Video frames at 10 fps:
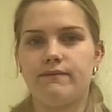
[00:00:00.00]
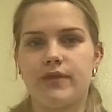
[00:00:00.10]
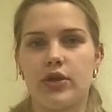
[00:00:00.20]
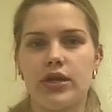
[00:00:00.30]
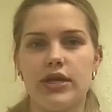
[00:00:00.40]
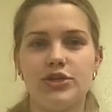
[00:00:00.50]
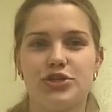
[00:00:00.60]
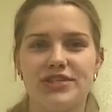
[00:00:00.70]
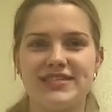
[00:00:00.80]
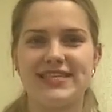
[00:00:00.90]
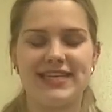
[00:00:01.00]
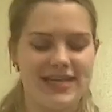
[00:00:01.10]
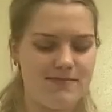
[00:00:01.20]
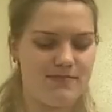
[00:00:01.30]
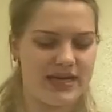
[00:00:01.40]
very interested in
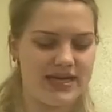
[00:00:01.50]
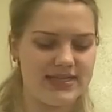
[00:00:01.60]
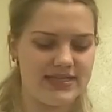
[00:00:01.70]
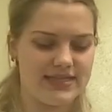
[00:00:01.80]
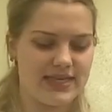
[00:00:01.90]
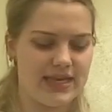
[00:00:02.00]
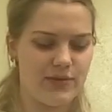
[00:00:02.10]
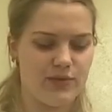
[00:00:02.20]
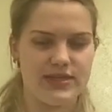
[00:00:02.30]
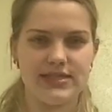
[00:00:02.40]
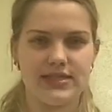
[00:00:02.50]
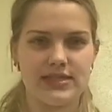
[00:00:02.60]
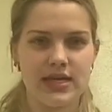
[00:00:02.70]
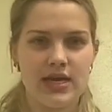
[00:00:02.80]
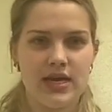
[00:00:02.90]
it because it
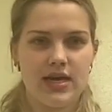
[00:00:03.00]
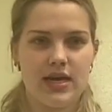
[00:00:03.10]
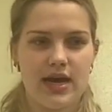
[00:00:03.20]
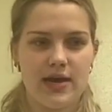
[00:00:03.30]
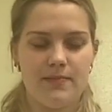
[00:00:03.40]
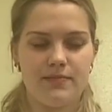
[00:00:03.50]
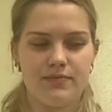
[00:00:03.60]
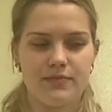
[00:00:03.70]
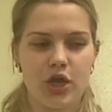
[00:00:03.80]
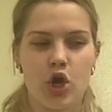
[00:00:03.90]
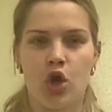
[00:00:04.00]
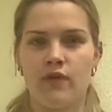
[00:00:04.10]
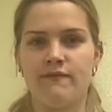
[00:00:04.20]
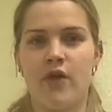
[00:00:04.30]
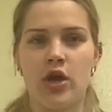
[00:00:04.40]
was a
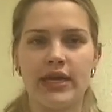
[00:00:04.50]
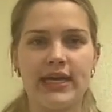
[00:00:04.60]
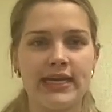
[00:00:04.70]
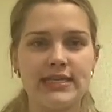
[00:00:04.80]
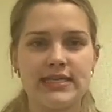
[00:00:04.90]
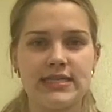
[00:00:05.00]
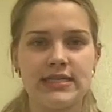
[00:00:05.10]
Kurt Vonnegut